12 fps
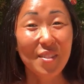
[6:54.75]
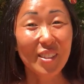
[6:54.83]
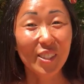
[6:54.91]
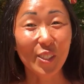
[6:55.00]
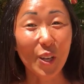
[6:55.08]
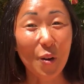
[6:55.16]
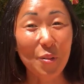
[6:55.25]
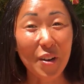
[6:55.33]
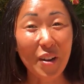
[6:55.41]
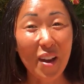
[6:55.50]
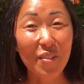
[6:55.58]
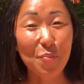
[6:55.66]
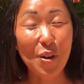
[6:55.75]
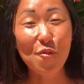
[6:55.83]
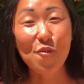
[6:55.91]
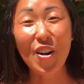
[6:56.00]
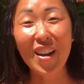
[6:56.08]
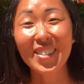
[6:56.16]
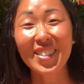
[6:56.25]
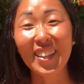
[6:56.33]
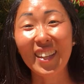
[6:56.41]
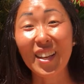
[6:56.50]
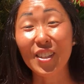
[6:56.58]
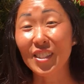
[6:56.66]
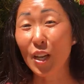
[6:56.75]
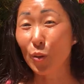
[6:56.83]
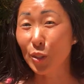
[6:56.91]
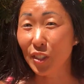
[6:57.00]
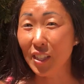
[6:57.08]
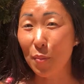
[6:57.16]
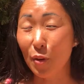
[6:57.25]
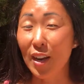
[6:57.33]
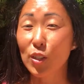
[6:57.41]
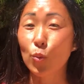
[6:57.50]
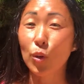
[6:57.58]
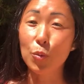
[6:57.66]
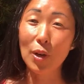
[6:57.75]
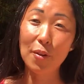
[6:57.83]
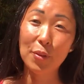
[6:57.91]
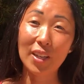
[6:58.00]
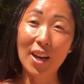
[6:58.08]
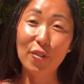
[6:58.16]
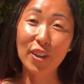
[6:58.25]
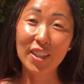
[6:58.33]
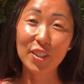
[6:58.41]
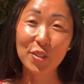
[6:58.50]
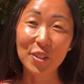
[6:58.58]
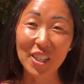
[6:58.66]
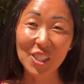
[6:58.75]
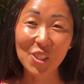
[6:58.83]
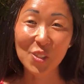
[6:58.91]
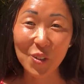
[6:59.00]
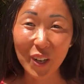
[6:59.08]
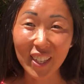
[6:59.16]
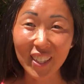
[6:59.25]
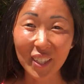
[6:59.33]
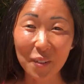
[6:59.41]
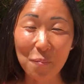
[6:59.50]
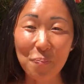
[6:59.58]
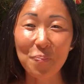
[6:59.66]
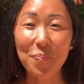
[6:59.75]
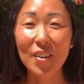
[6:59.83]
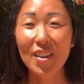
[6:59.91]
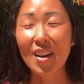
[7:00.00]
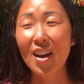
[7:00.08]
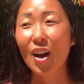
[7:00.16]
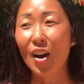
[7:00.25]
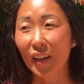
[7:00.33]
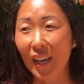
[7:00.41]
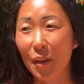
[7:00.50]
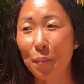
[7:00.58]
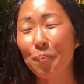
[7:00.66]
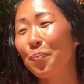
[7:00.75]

So there you have it, my friend. Let us now summarize what we have been covering in today's training. Okay,